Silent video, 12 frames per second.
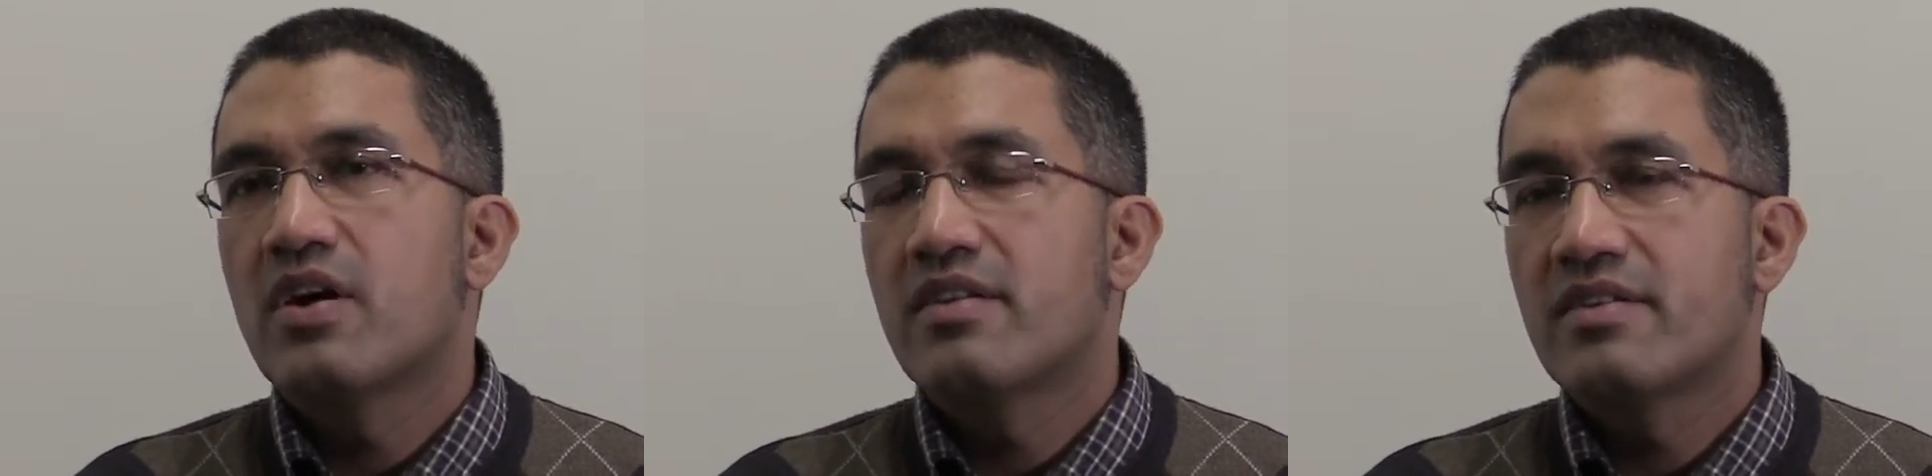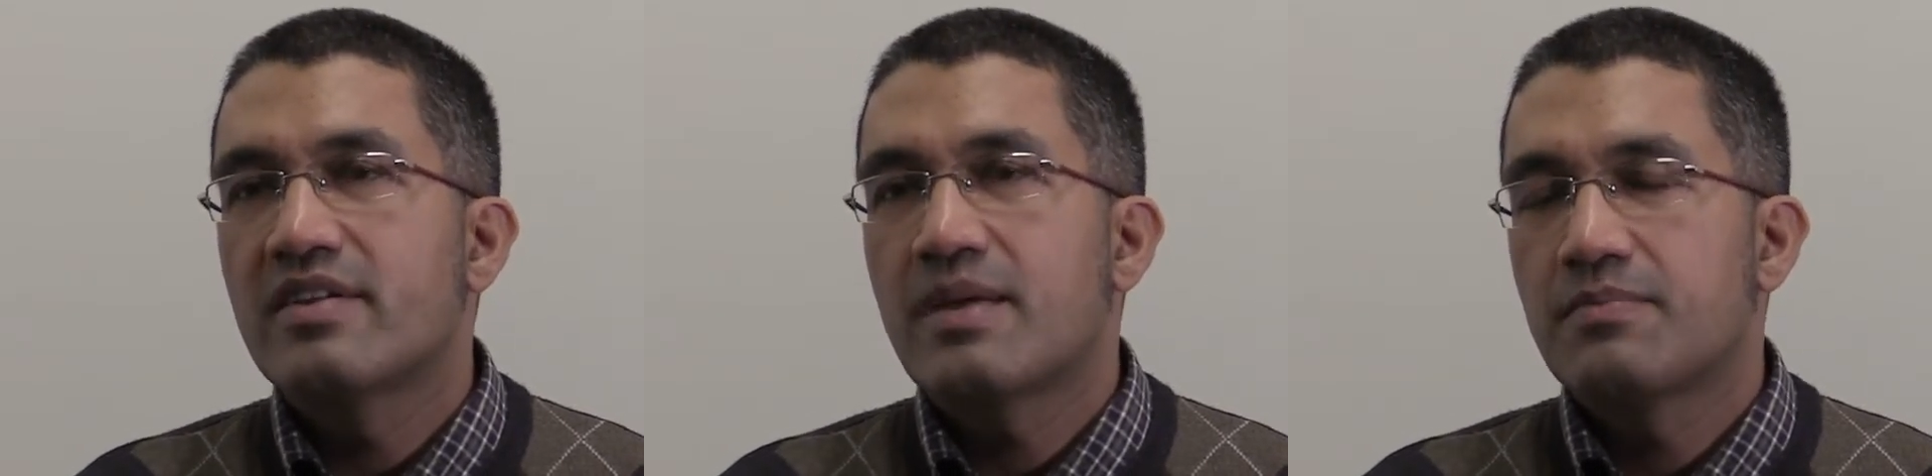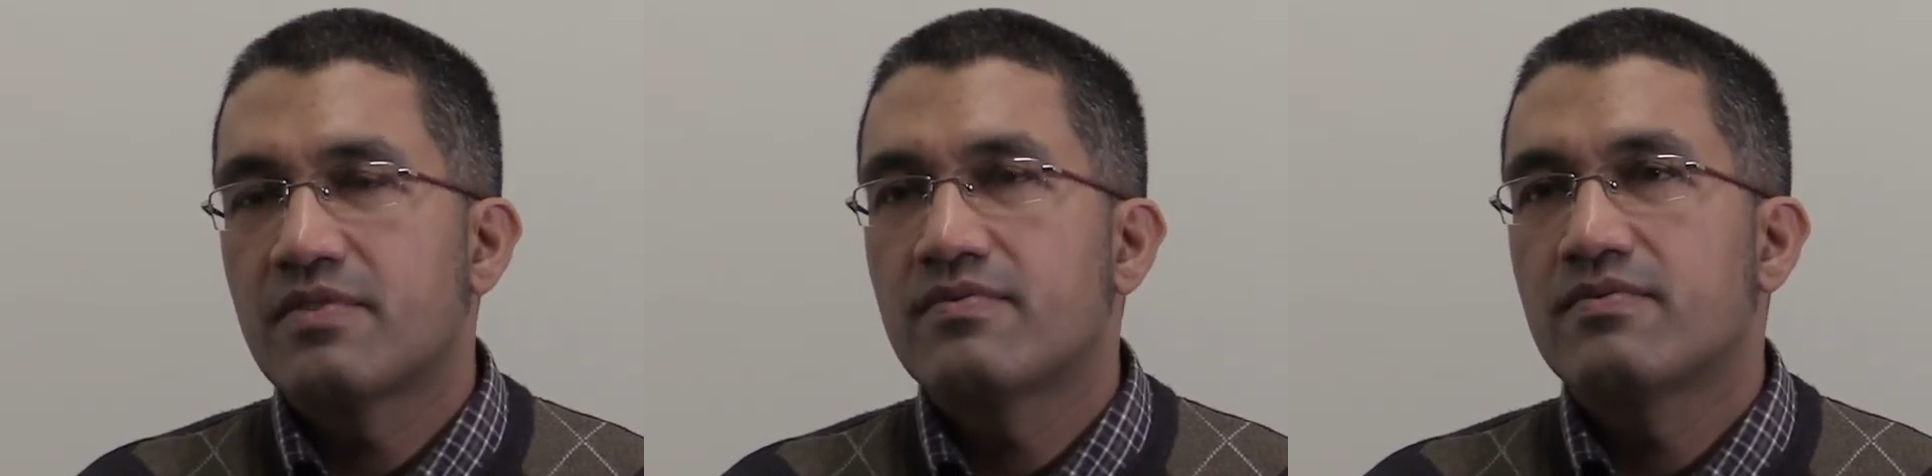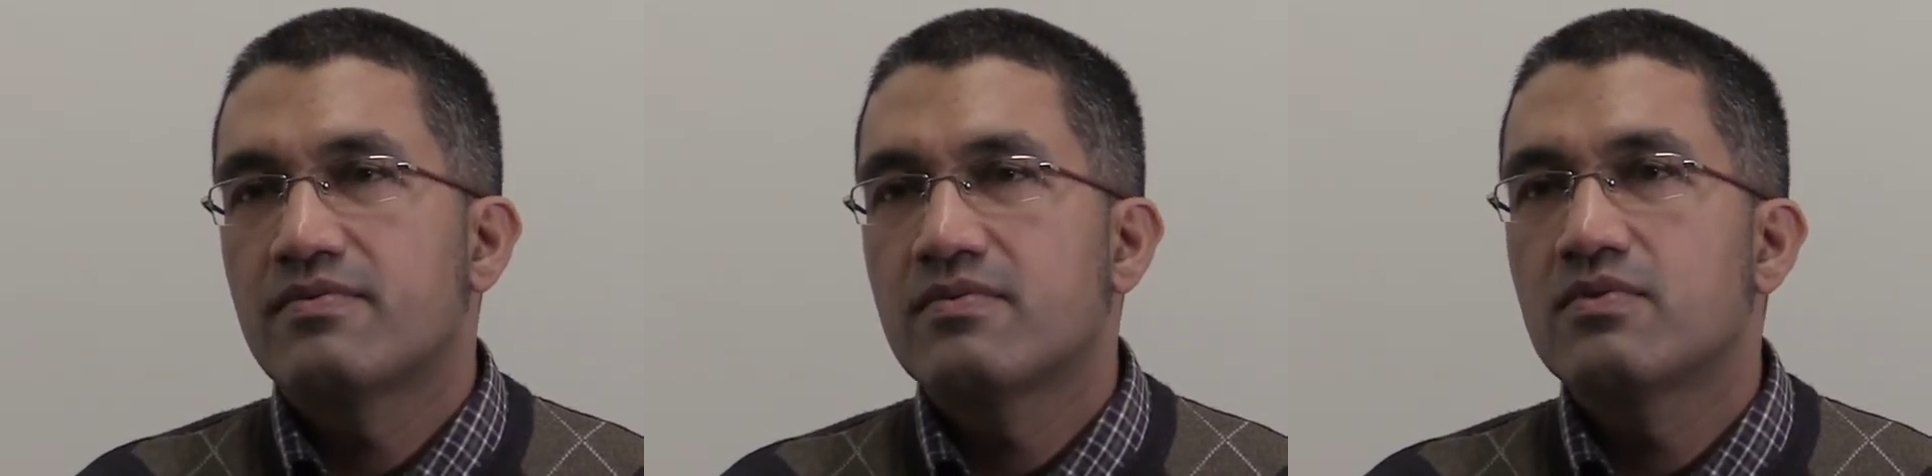other type of
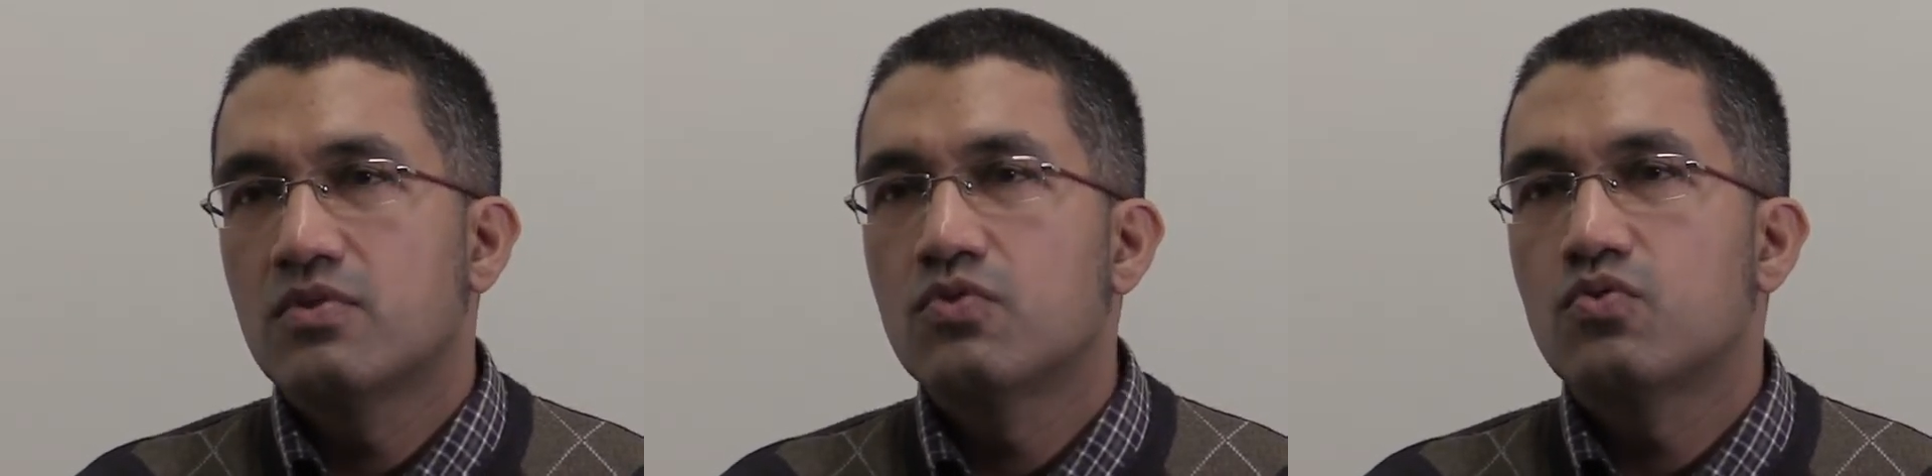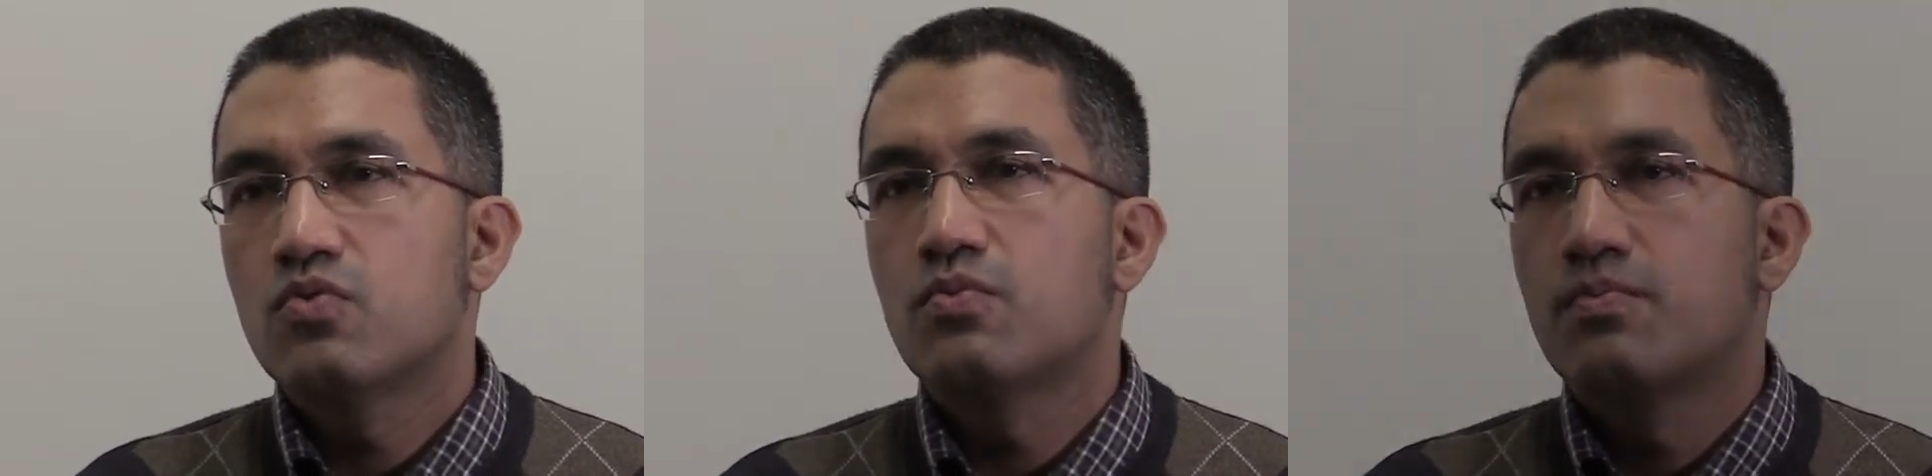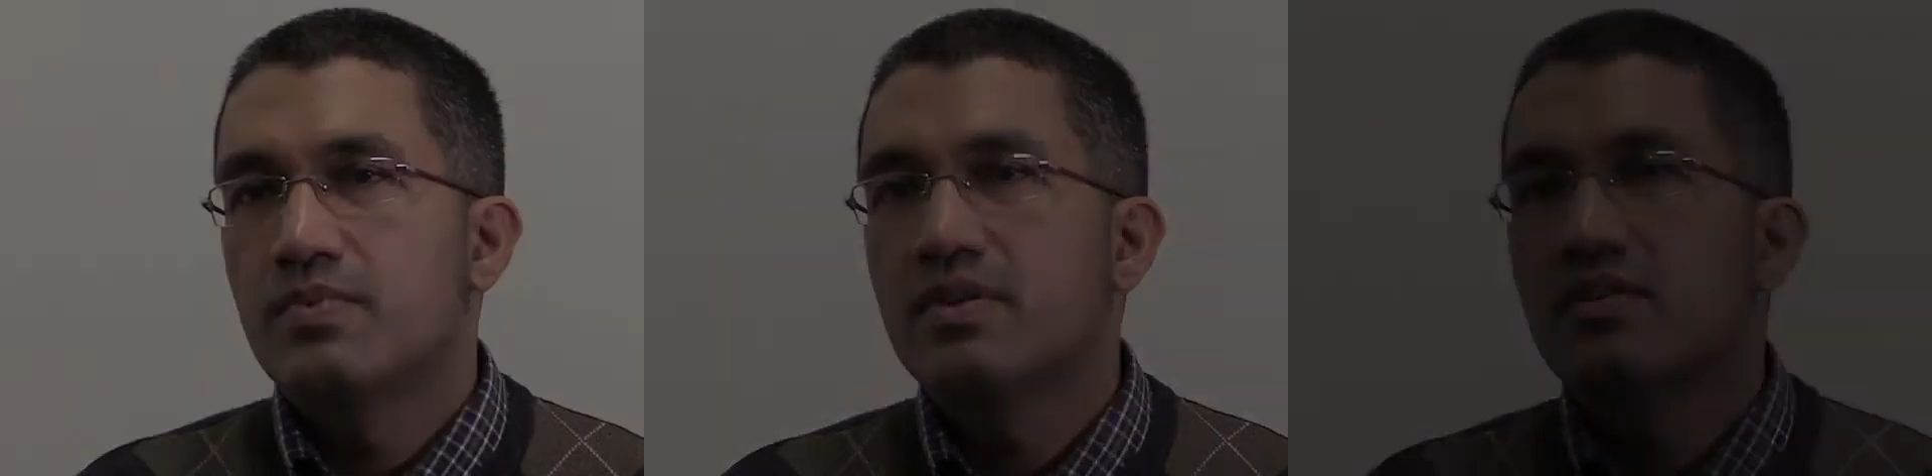soup.